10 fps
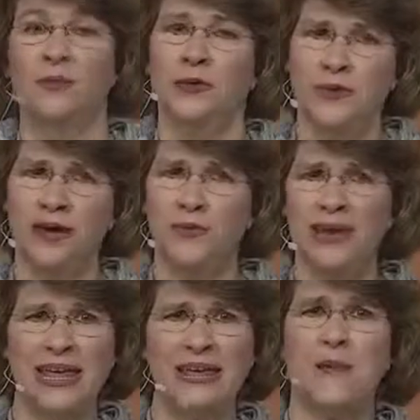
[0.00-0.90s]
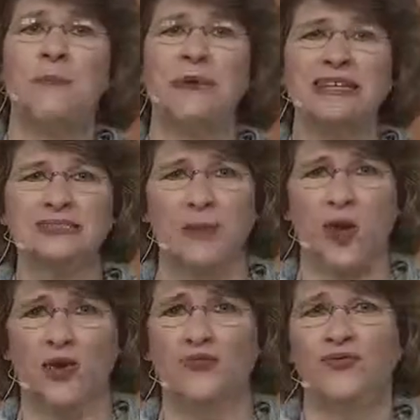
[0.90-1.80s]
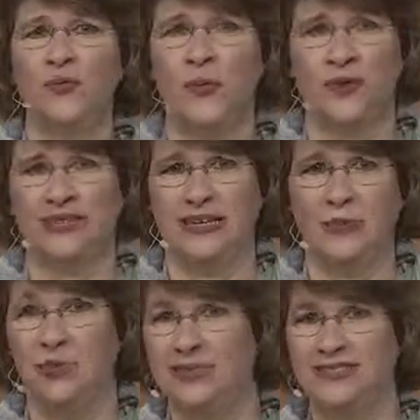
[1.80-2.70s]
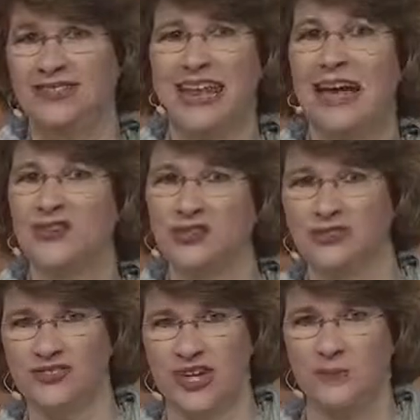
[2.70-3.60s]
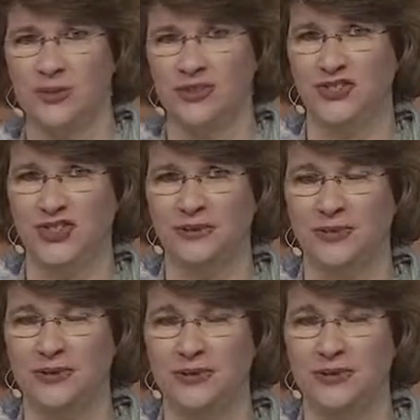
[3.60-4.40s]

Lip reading: What about when a baseball or football team wins the national championship?